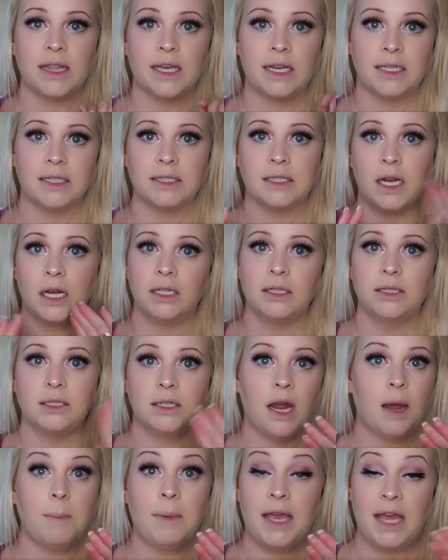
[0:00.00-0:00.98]
this
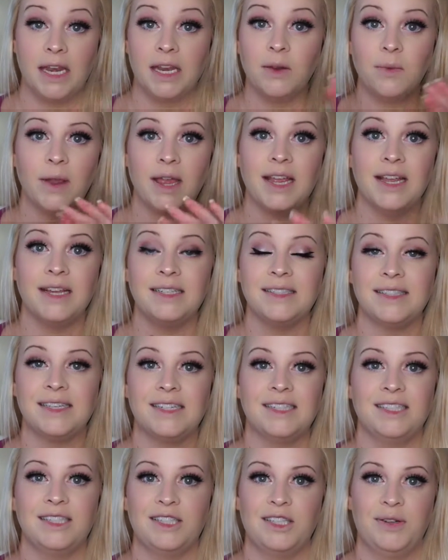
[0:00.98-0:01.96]
nonstop anyways,
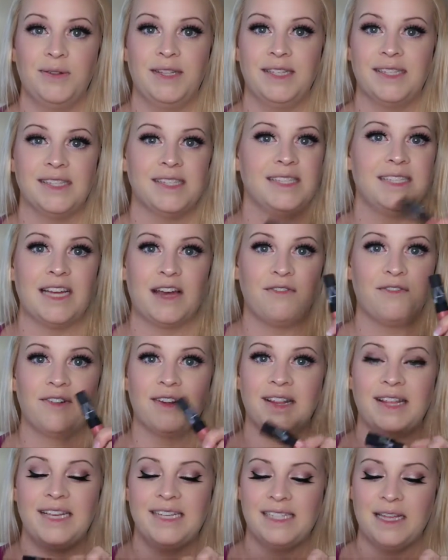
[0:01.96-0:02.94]
and so this is
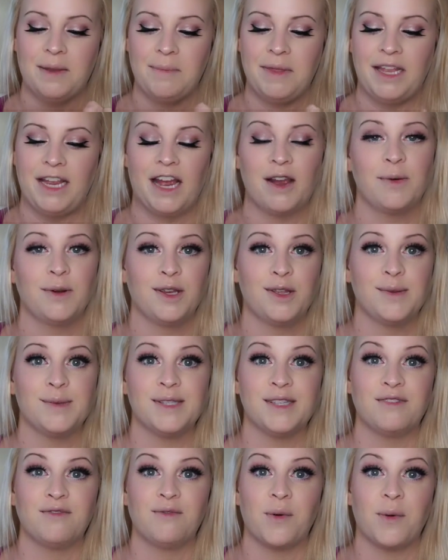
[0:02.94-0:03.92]
definitely something I would use
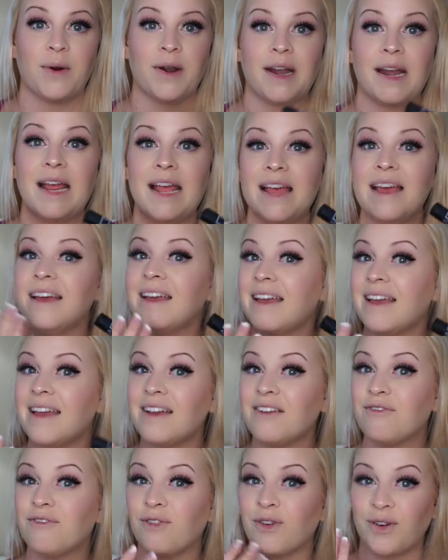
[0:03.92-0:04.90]
it for
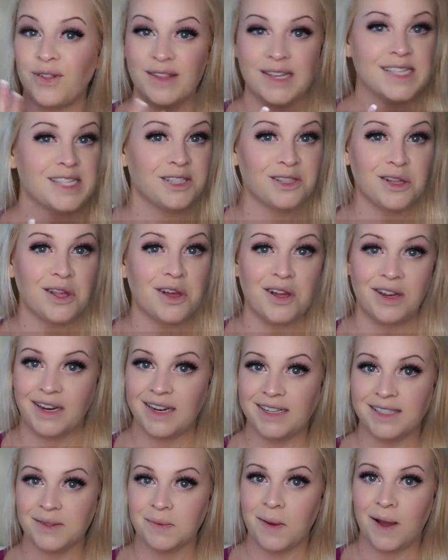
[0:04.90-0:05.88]
this look
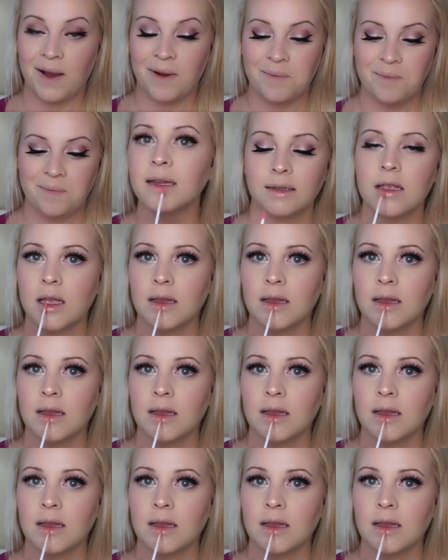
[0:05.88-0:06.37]
as well.